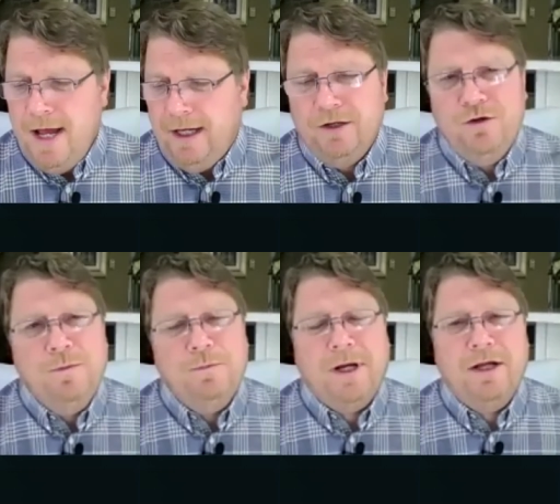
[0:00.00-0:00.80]
Can
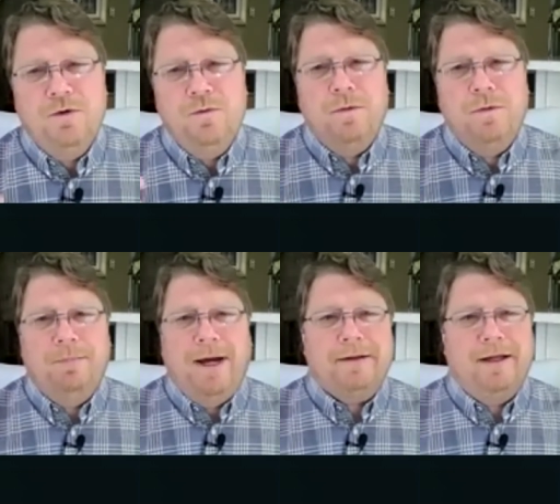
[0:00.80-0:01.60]
you can you
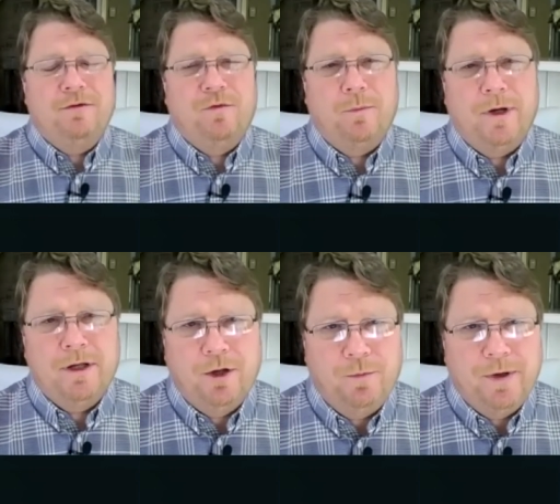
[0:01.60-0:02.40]
unpack that for me a
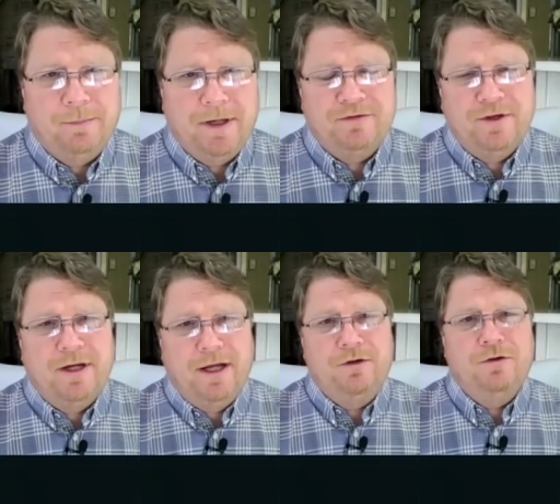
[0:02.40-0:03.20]
little bit? Because in,
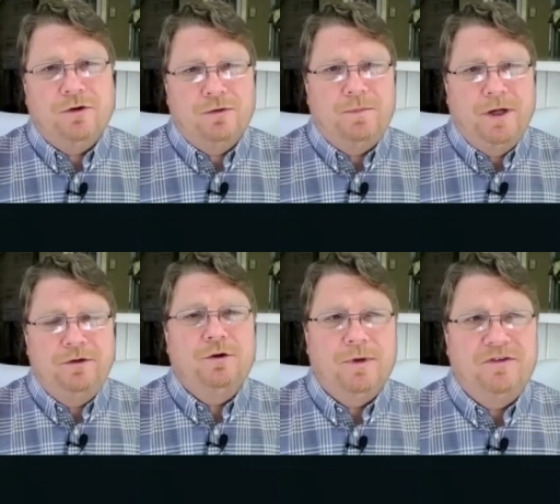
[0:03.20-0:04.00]
in your
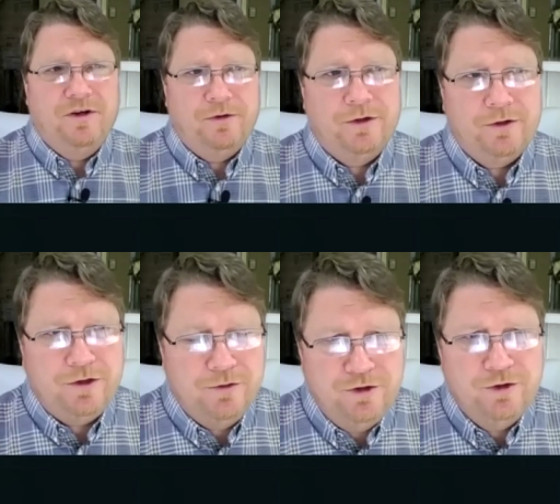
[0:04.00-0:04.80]
in your material
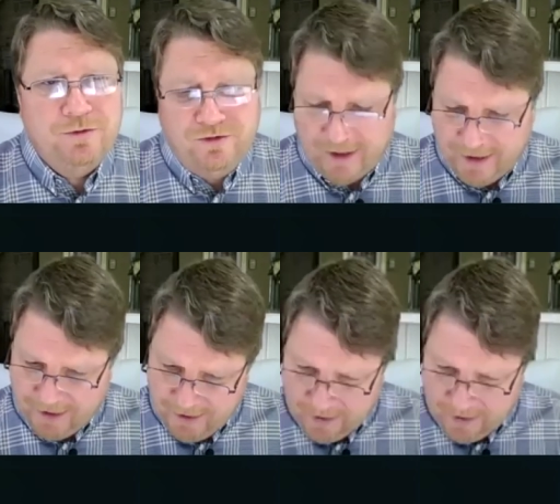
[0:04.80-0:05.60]
you do
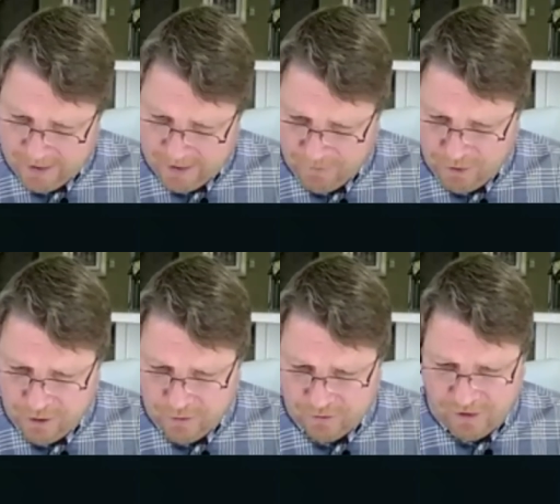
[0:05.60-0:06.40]
say um, you
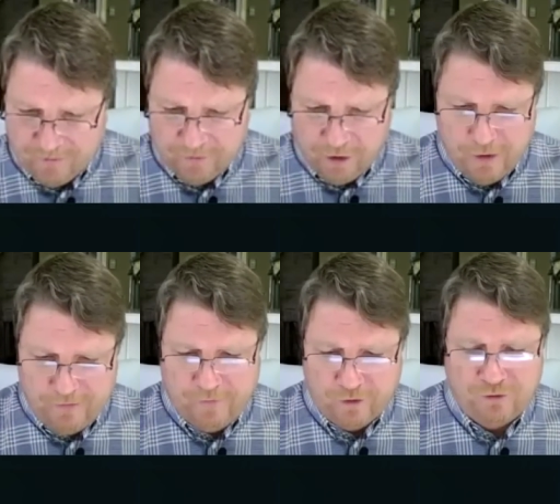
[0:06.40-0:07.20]
use tough law
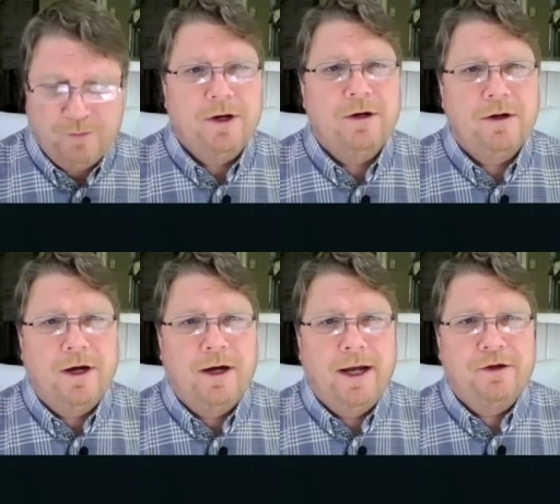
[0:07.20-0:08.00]
enforcement
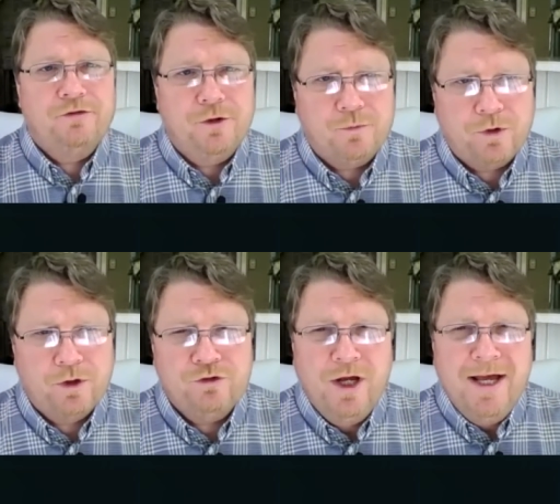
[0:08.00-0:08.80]
uh, as an
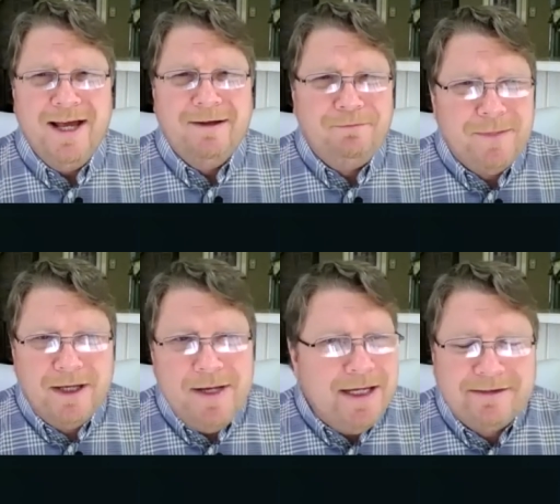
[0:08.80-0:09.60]
approach.
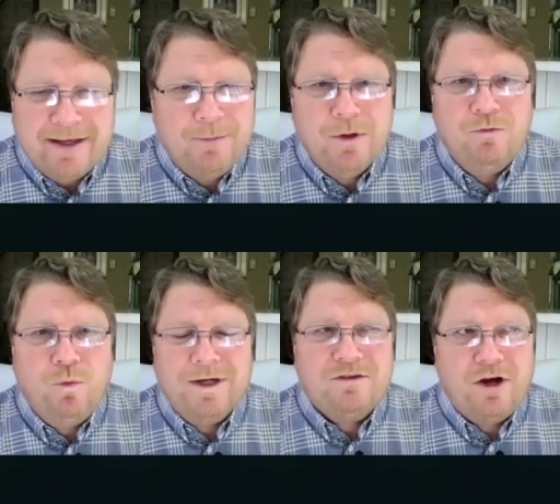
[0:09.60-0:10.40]
Give me an example of
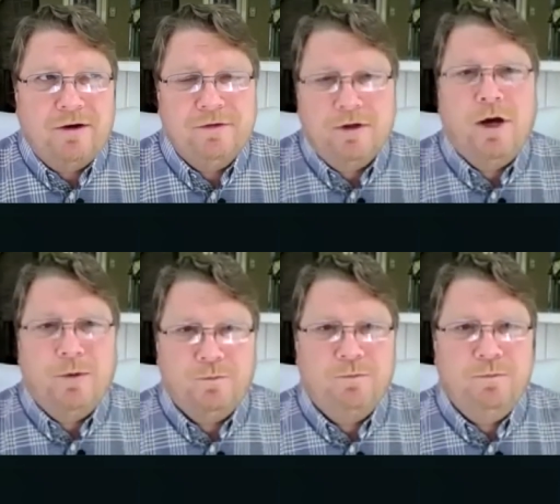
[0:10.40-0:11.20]
what tough law
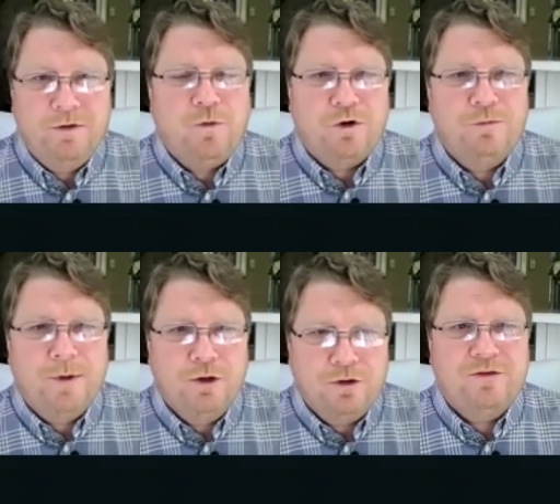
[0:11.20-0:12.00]

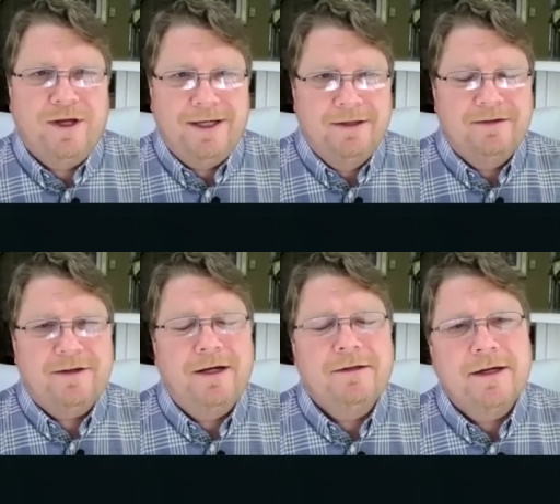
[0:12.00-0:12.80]
enforcement looks like in this
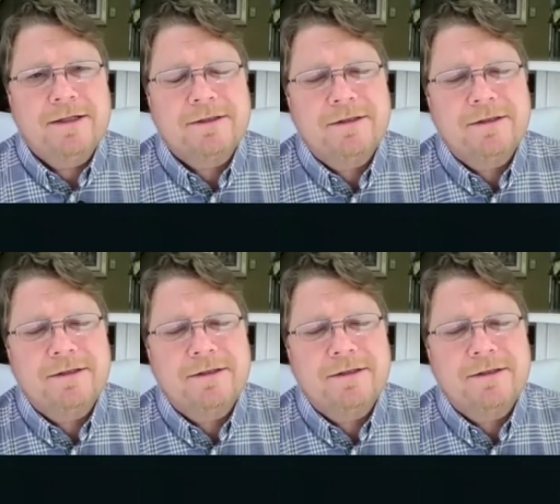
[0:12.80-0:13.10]
context.